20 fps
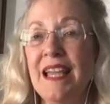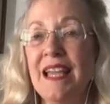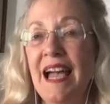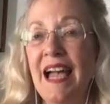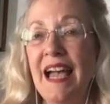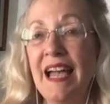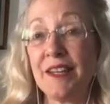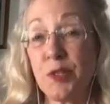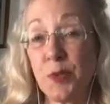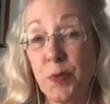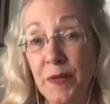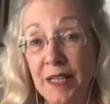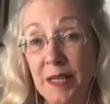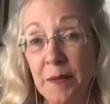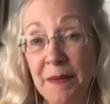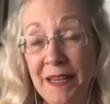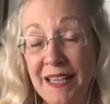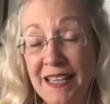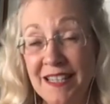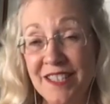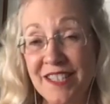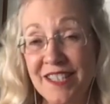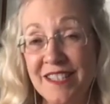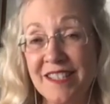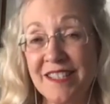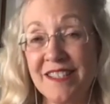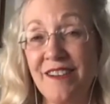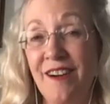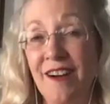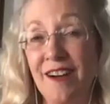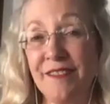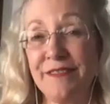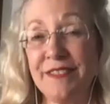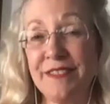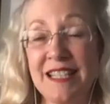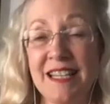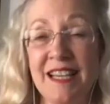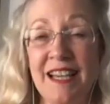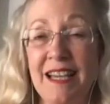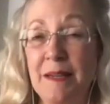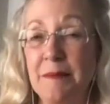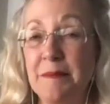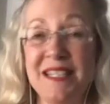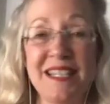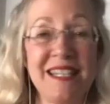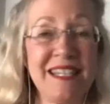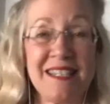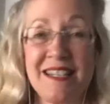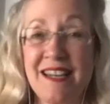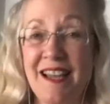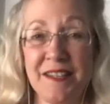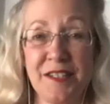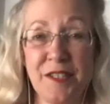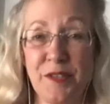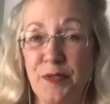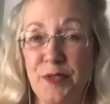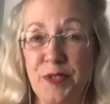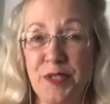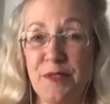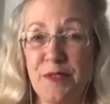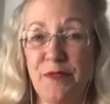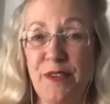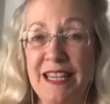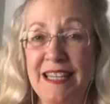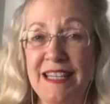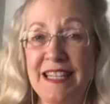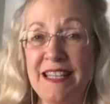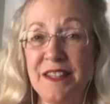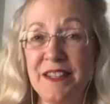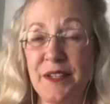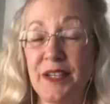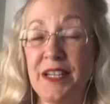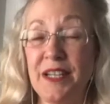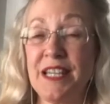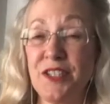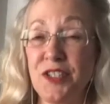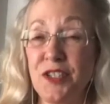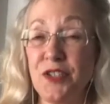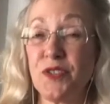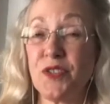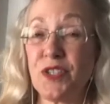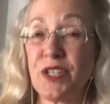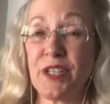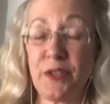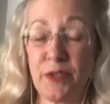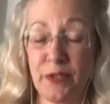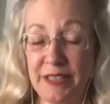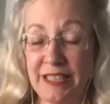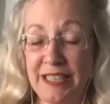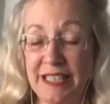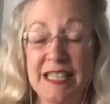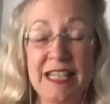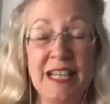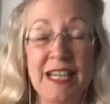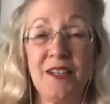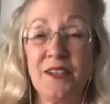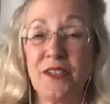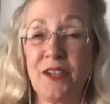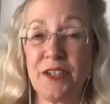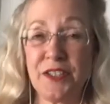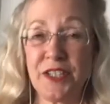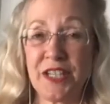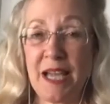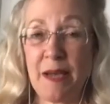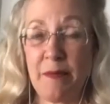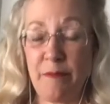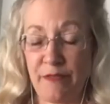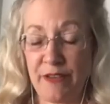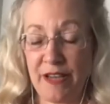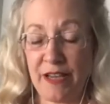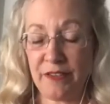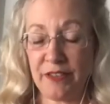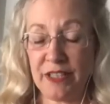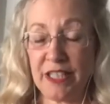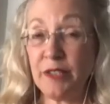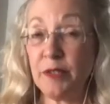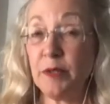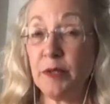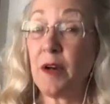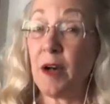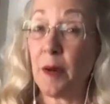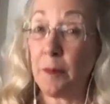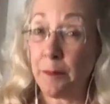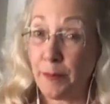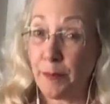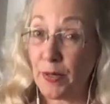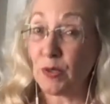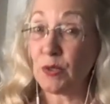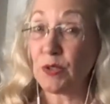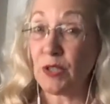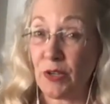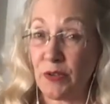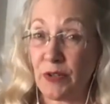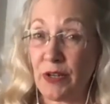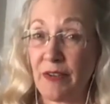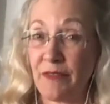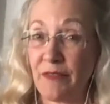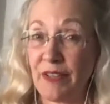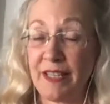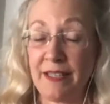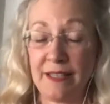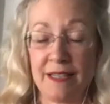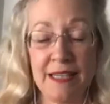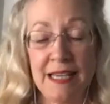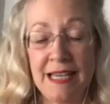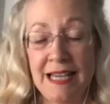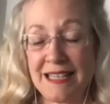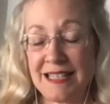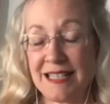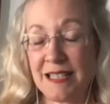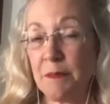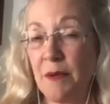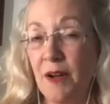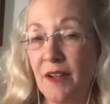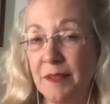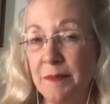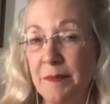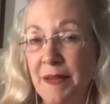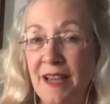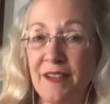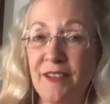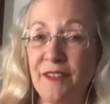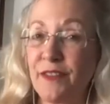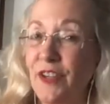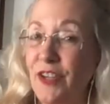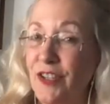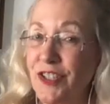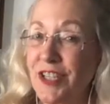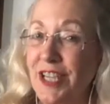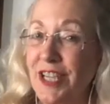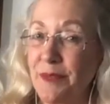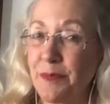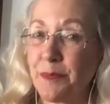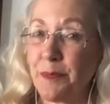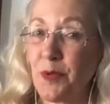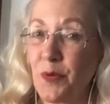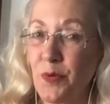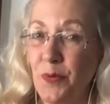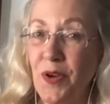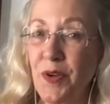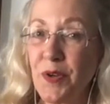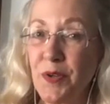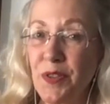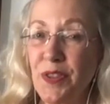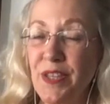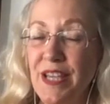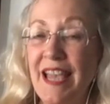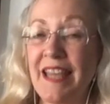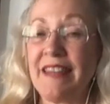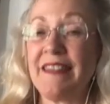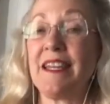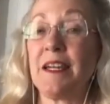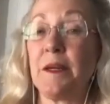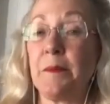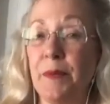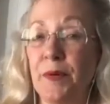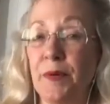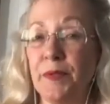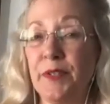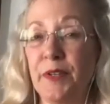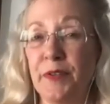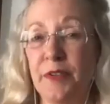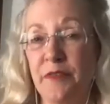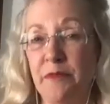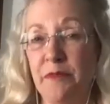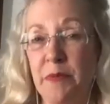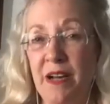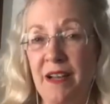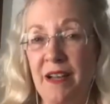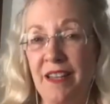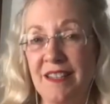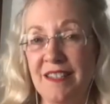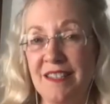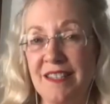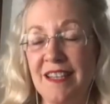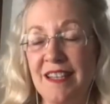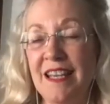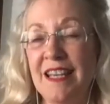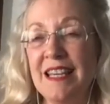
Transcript: And 20 pages oftentimes is not diversified either. It's usually only large cap value, a boatload of it, a small amount of large cap growth, and then a boatload of bonds.